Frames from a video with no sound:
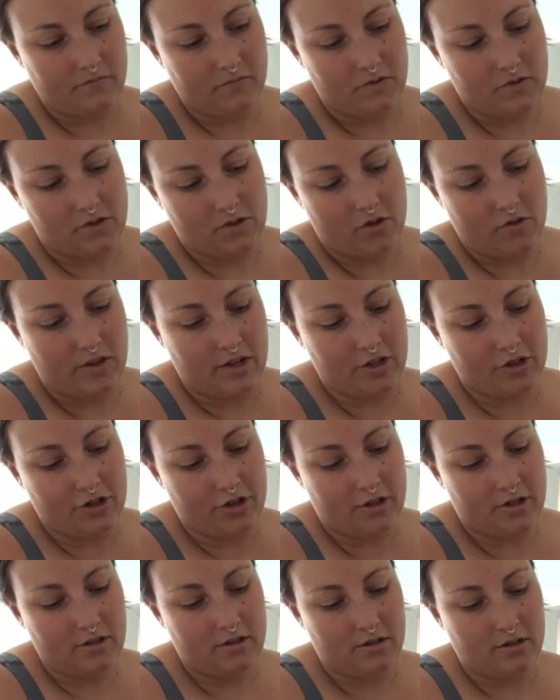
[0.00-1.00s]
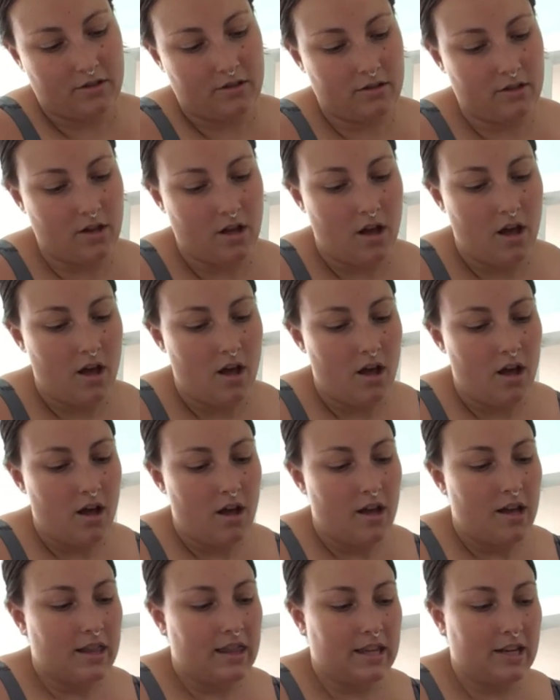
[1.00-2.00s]
So there's your,
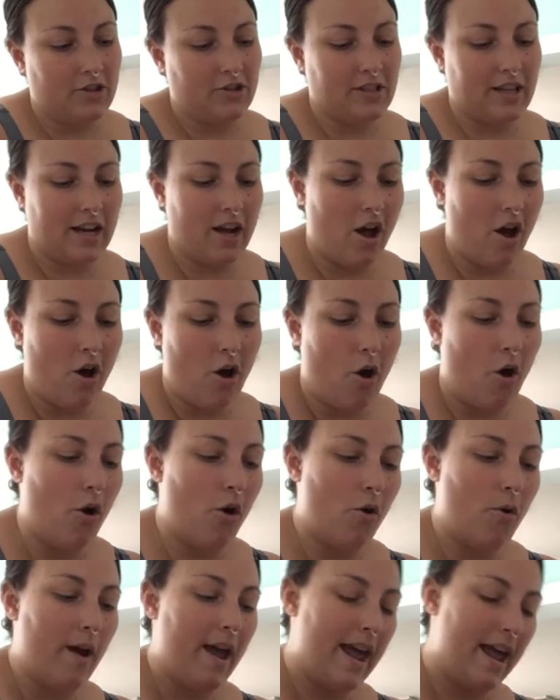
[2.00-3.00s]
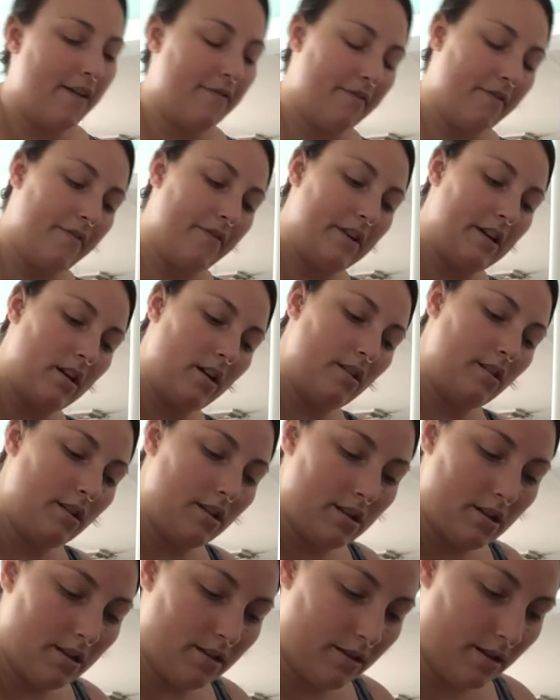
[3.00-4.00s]
there's like a whole half of an
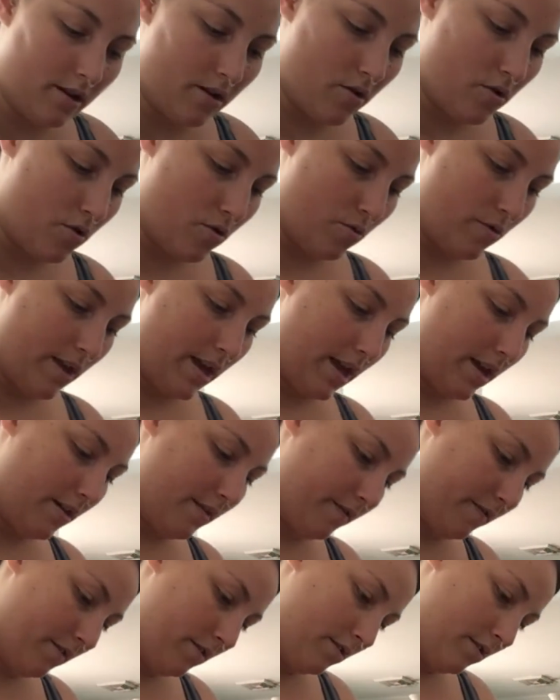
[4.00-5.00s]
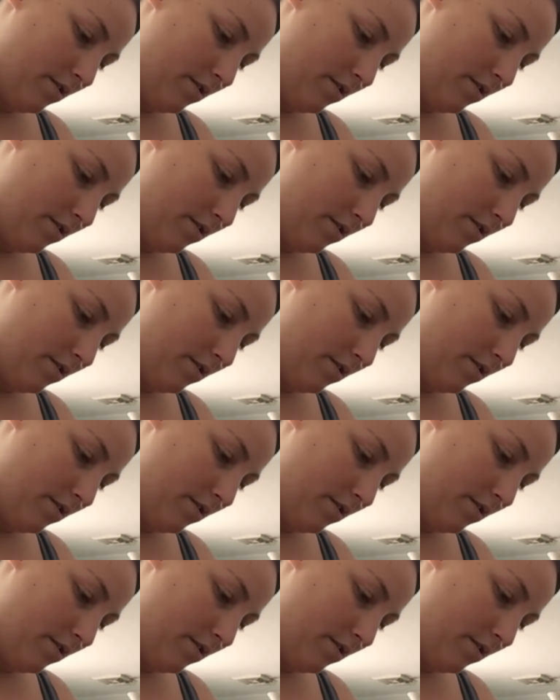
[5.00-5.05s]
onion in there, a whole half.